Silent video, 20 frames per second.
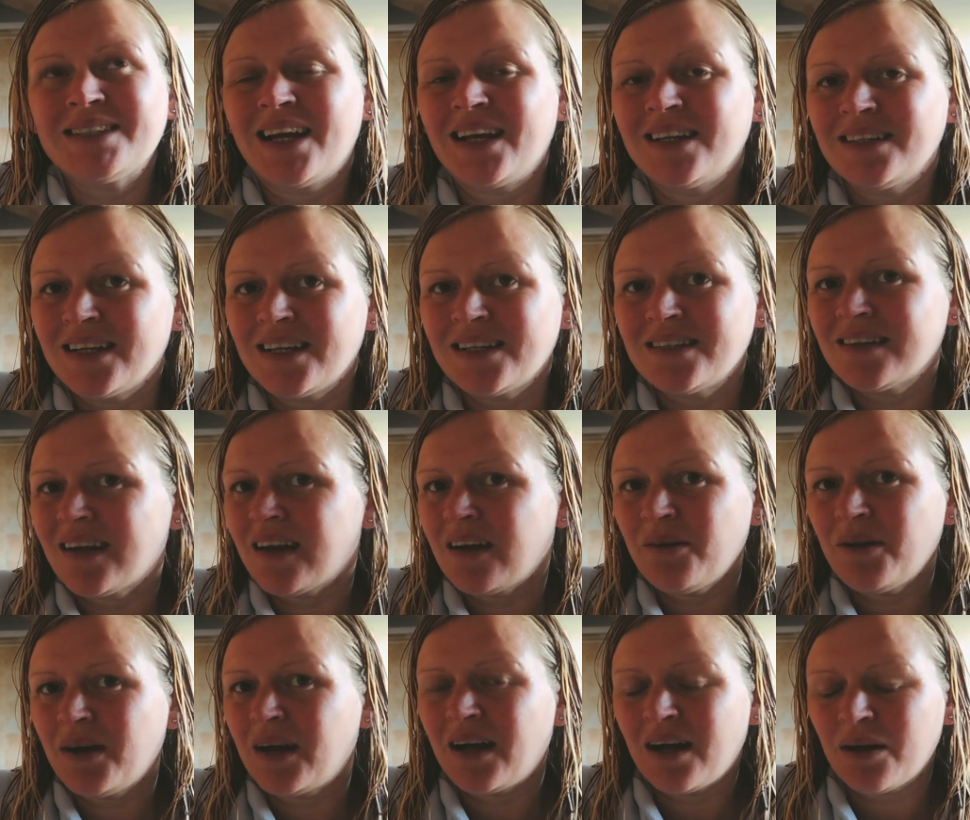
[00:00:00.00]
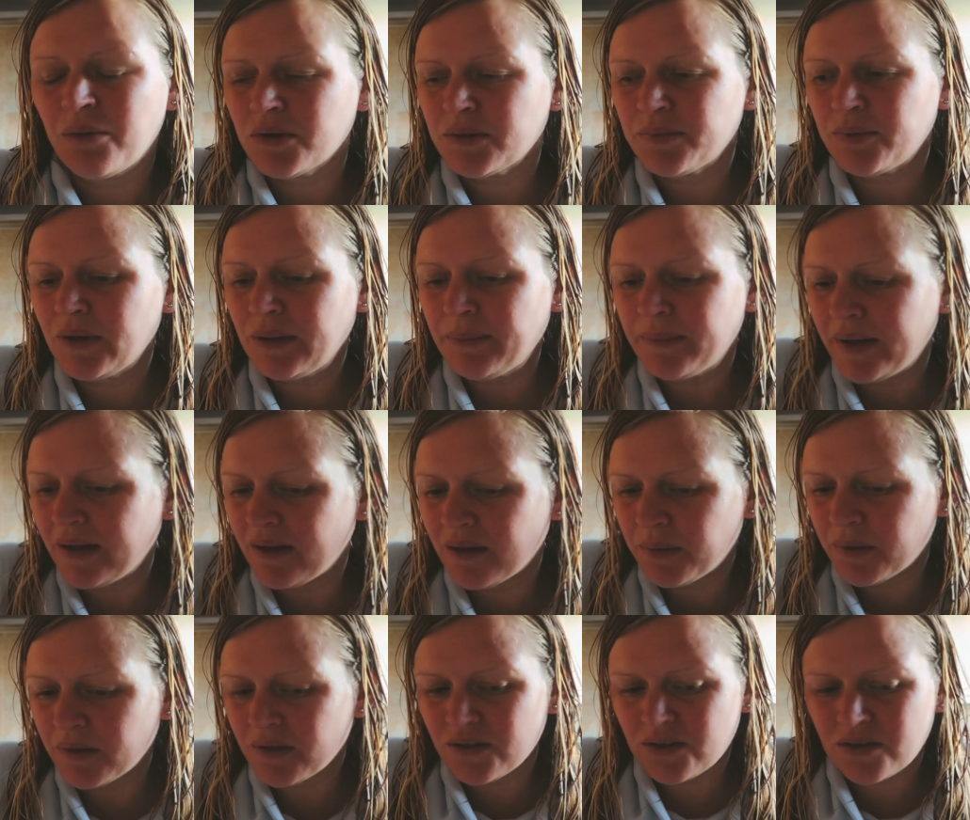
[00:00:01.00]
10 days ago, I was putting
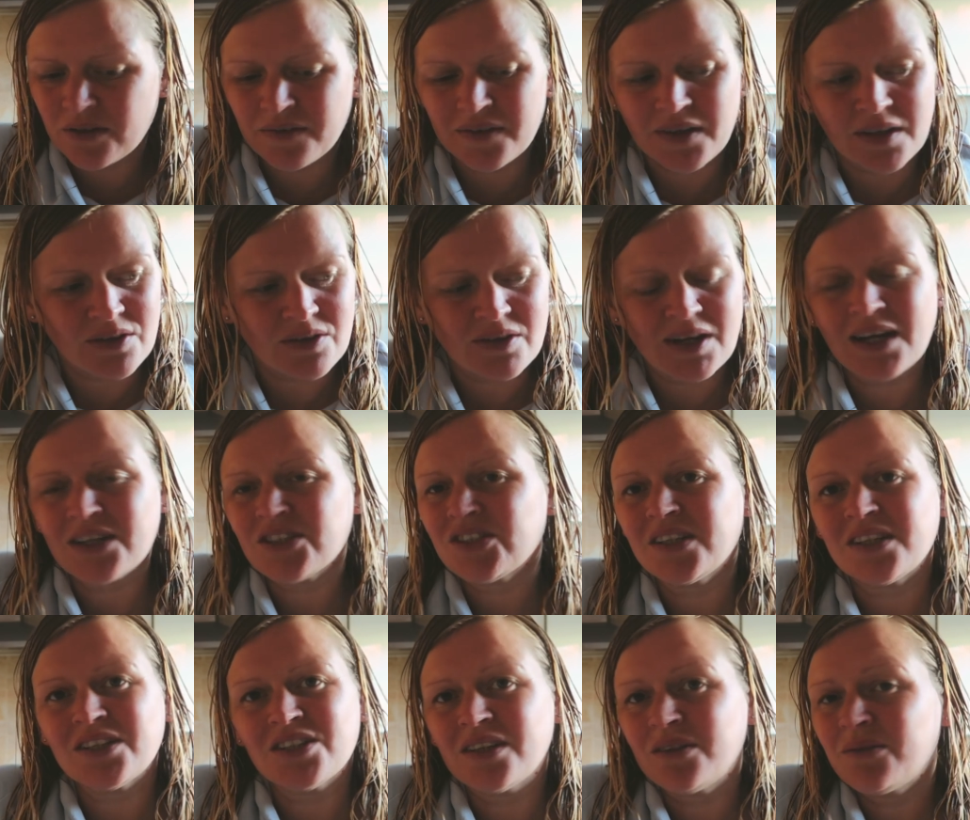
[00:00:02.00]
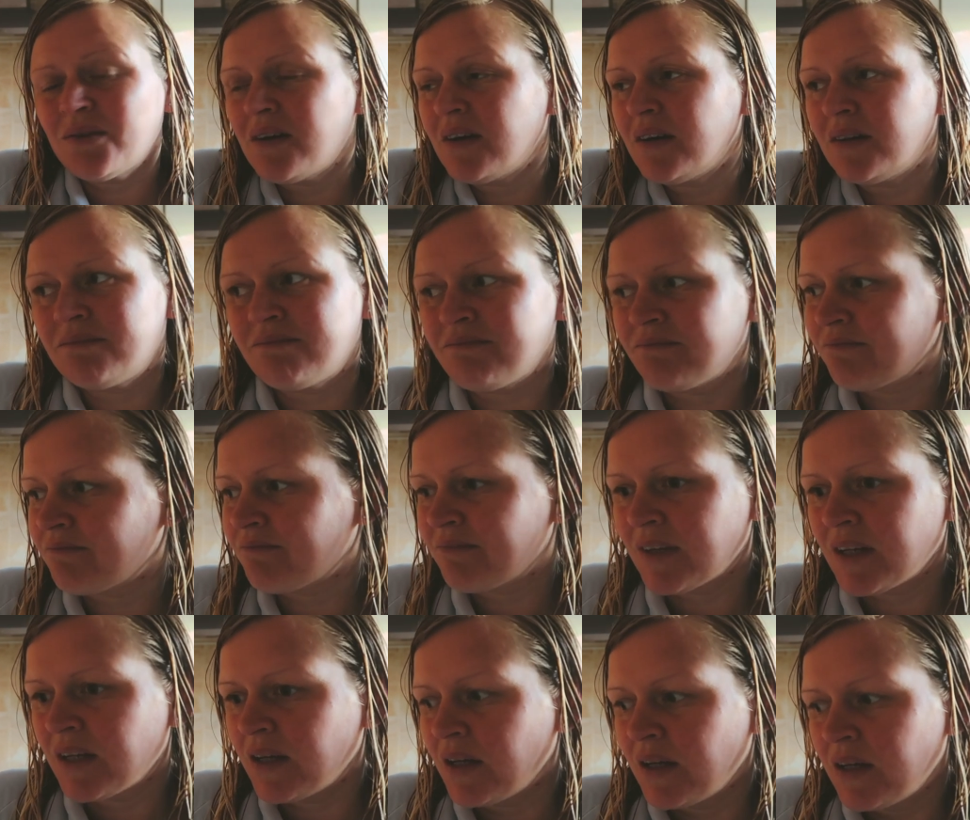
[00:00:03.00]
makeup on and stuff and I thought, actually, do you know what?
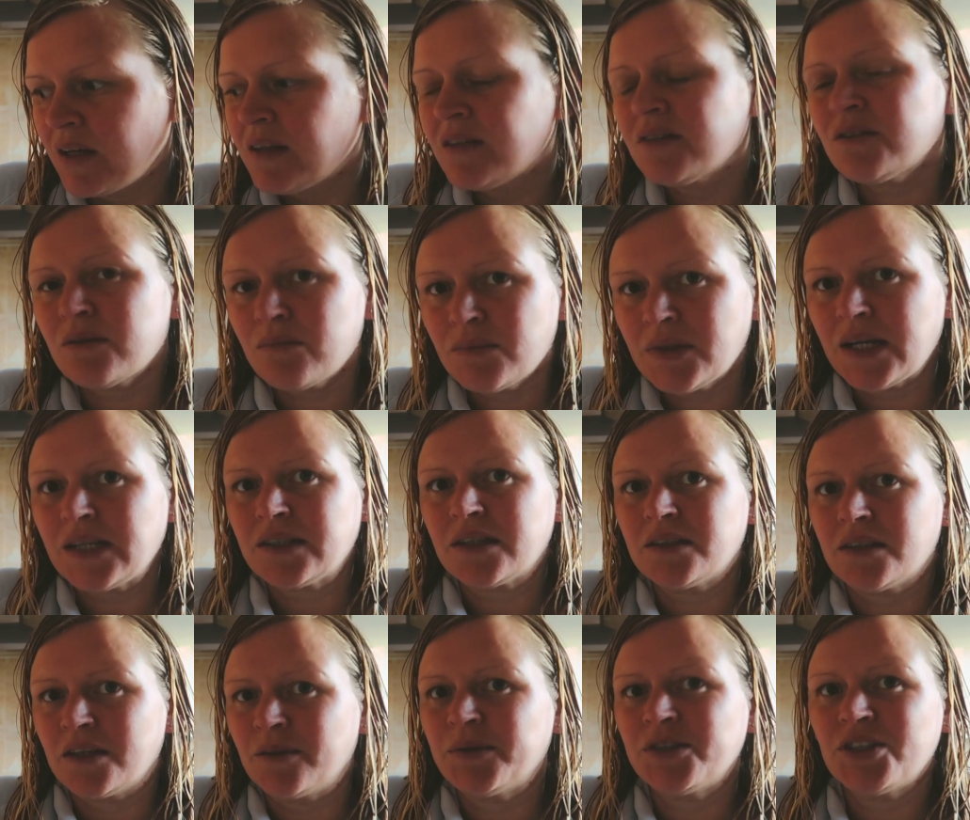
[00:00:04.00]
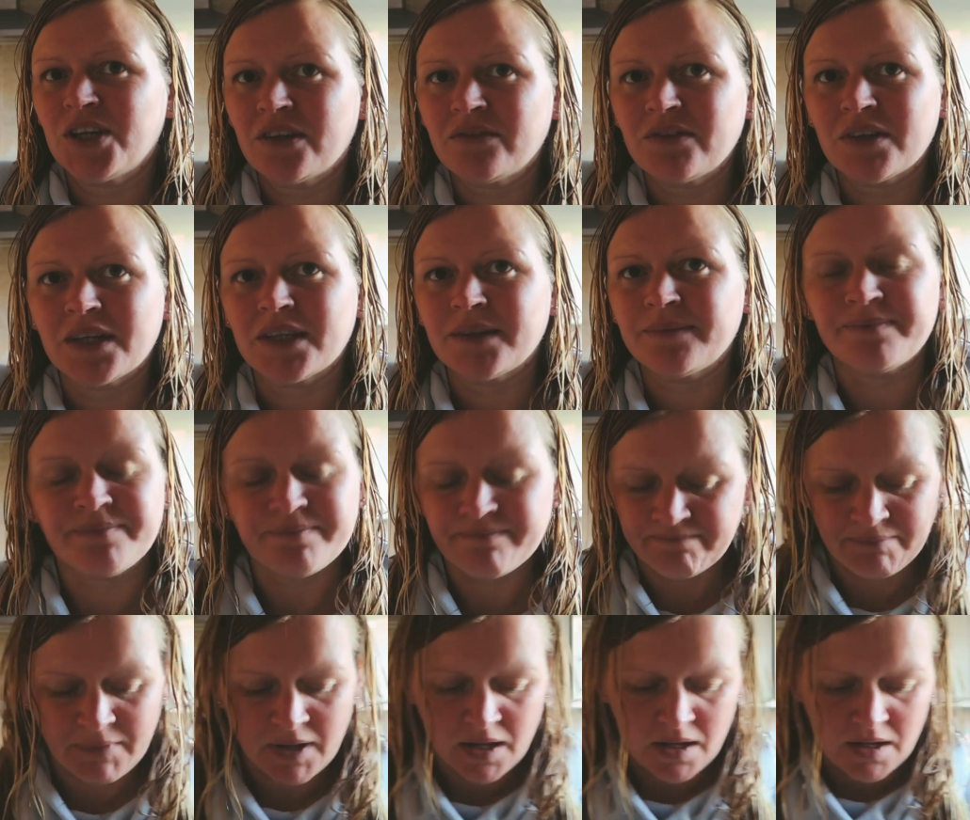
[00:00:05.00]
Some days I do, but generally,
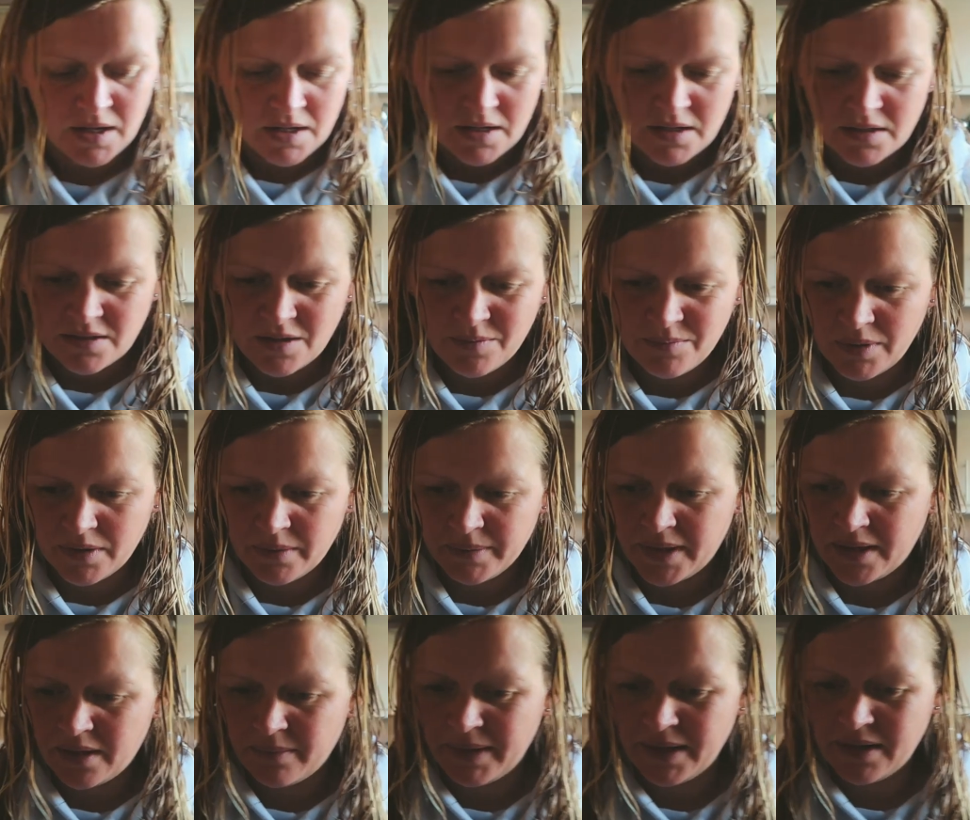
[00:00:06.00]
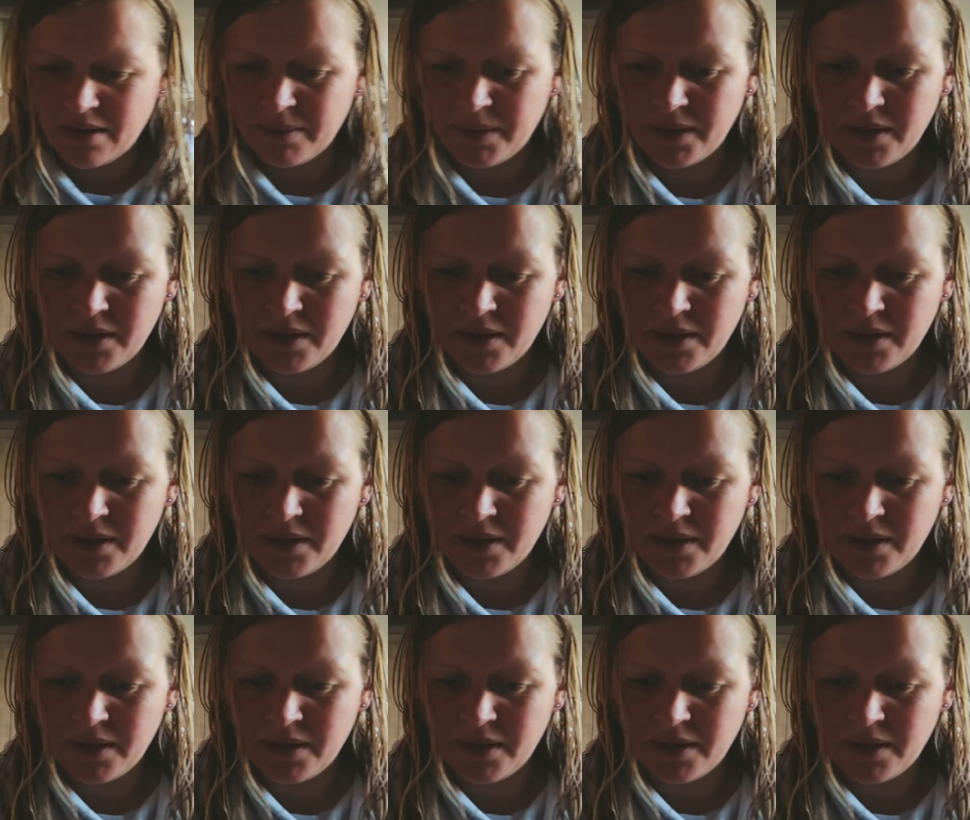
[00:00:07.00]
don't bother with any makeup